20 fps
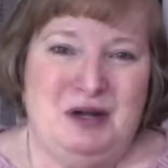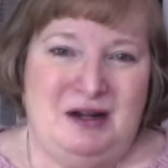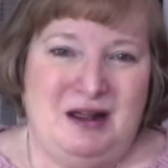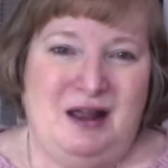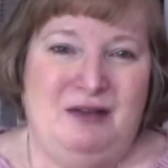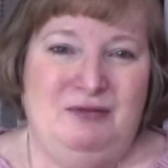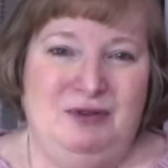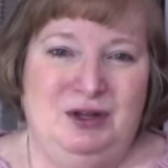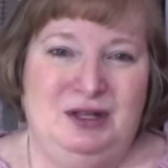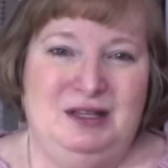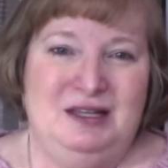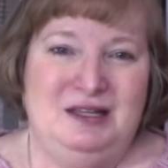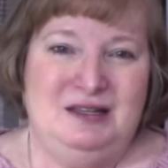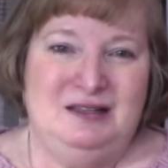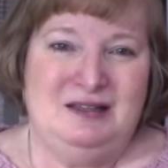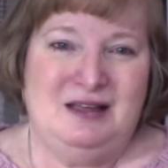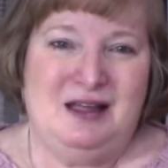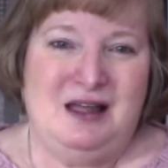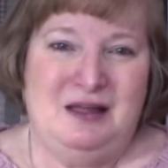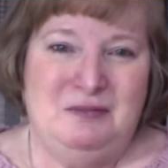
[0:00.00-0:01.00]

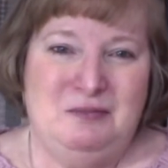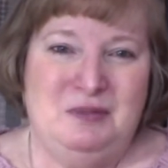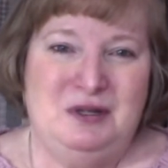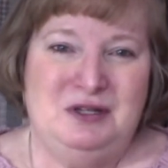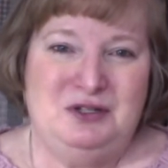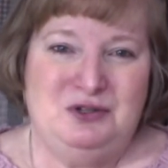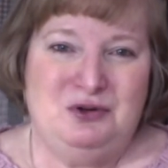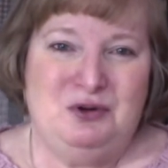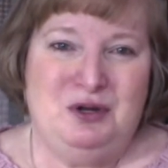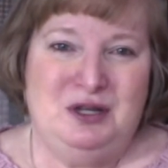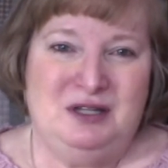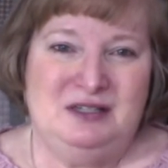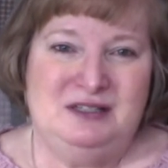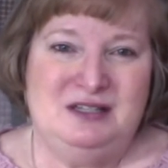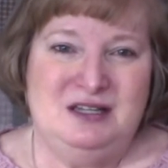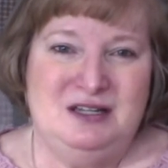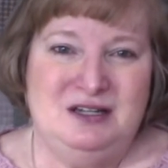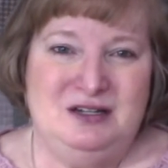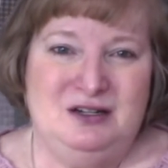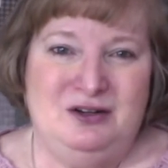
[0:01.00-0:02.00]
really am enjoying
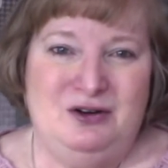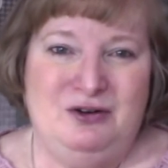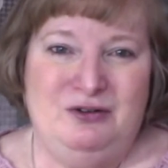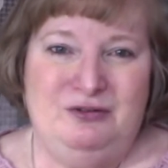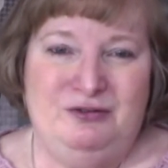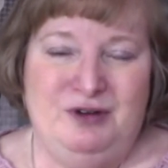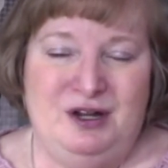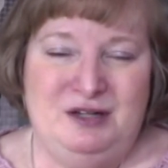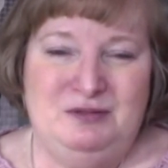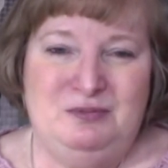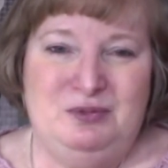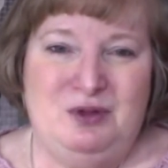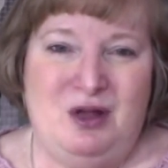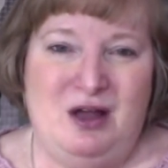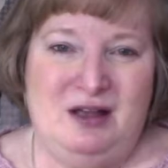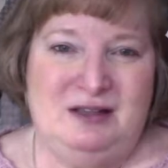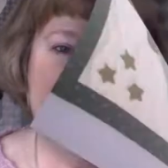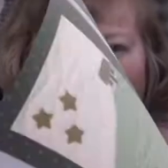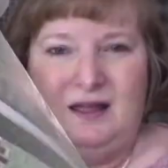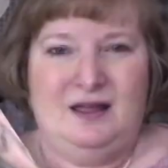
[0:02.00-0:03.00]
seeing her red
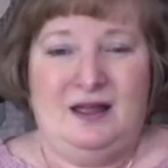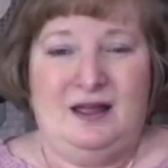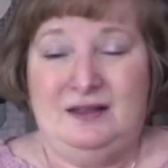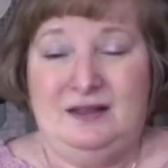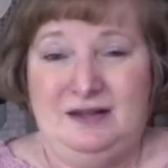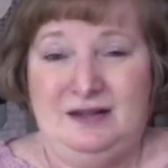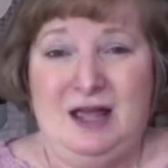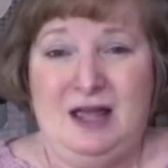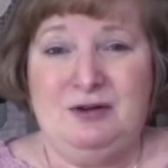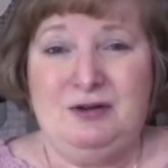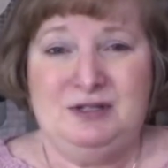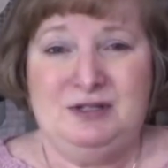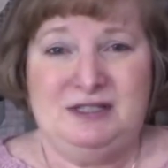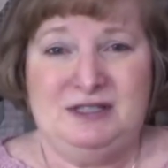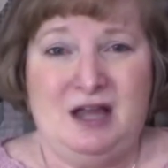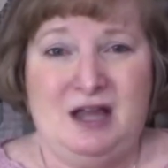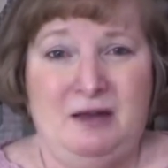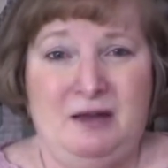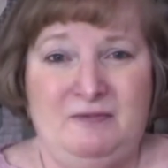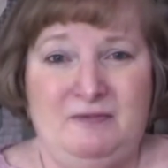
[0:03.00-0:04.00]
blocks. And now it's
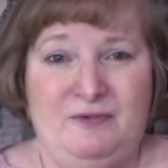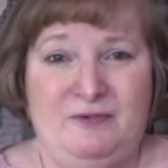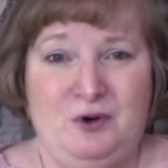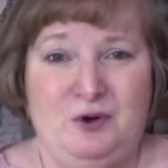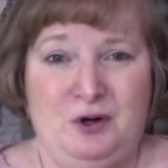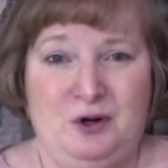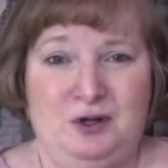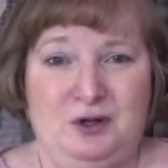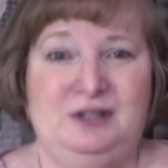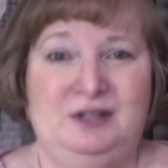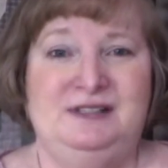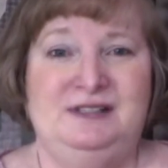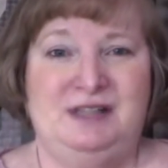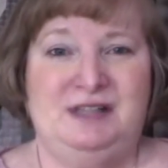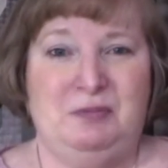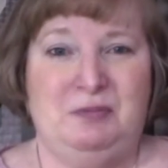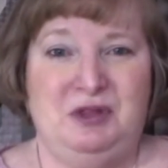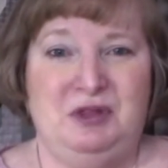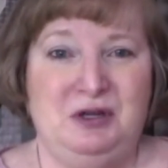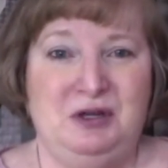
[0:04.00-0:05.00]
time for
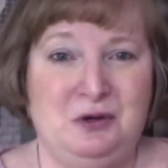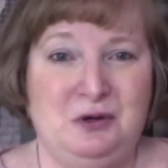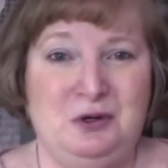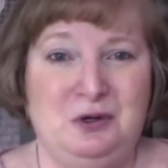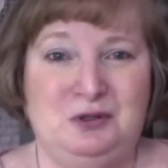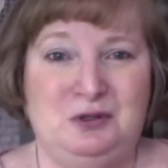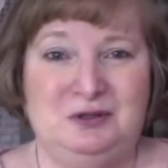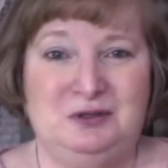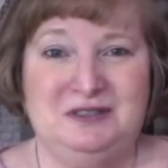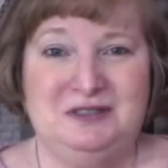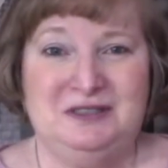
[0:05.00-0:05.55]
something old.